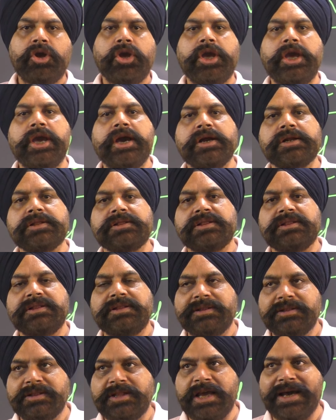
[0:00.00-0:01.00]
Here
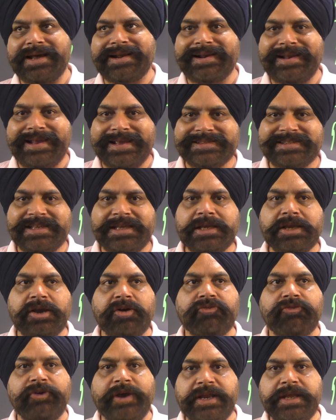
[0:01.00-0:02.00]
they are raising a
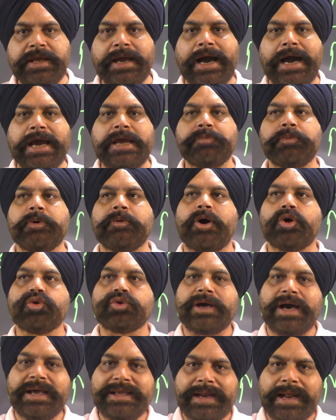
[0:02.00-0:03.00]
very hype about
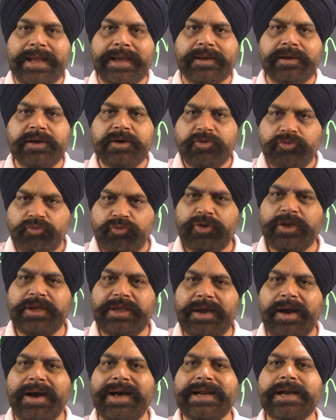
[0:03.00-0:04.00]
IRAC. We
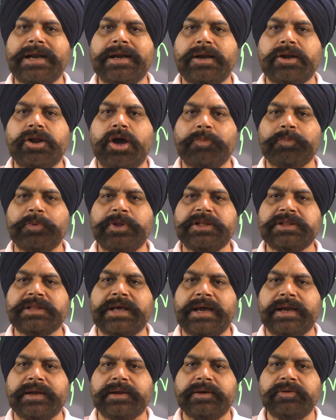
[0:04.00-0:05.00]
are adopting
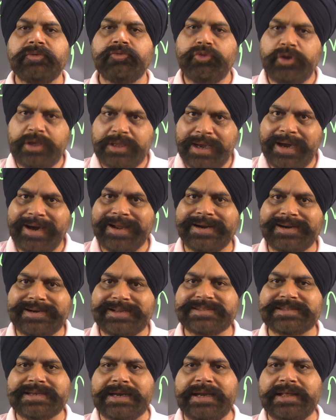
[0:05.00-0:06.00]
that. We are
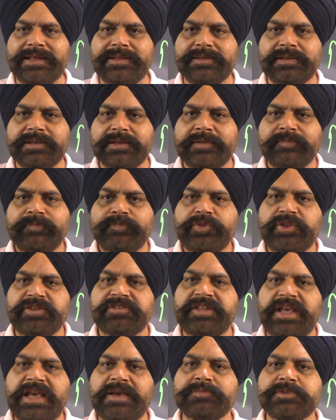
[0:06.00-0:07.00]
understanding the
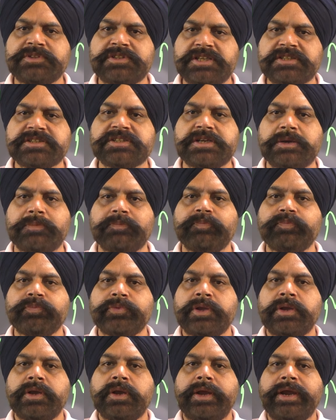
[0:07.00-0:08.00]
same system.
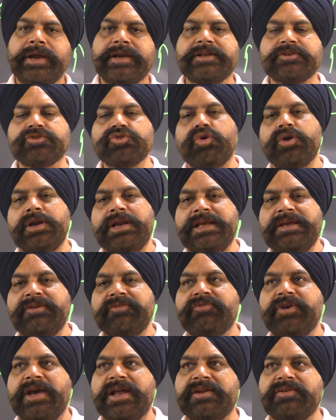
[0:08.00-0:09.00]
It is only
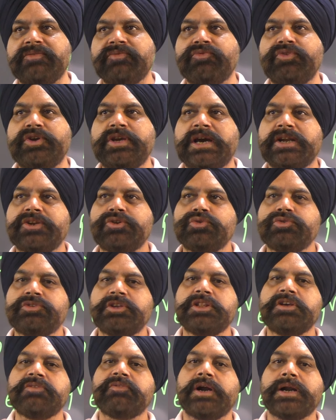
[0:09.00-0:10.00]
when we are
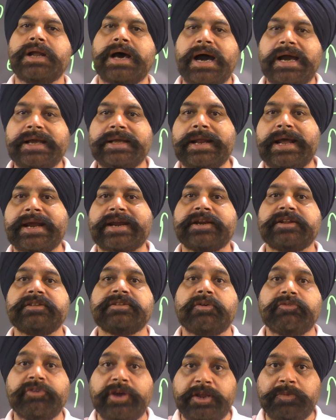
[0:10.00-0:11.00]
using the word IRAC, it is
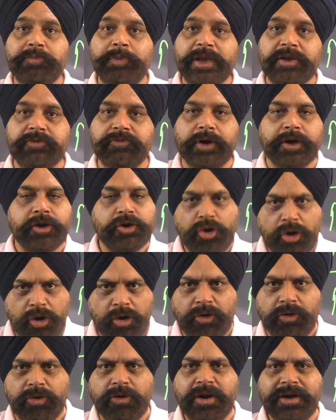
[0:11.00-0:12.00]
a very big word.
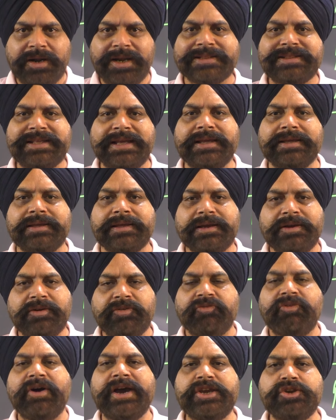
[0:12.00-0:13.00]
No, nothing.
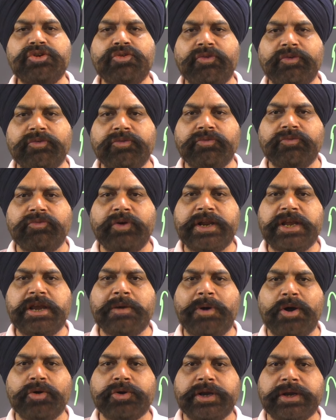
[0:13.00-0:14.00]
Why you worry
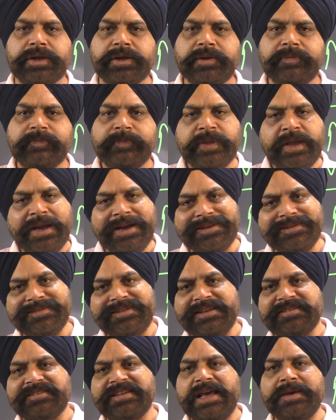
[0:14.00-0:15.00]
about it? It is
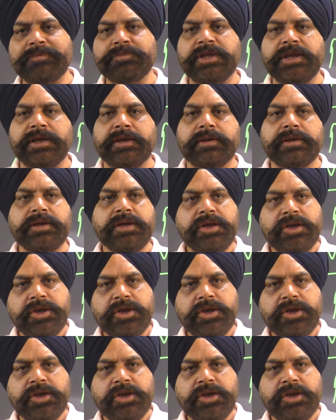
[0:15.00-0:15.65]
the same thing.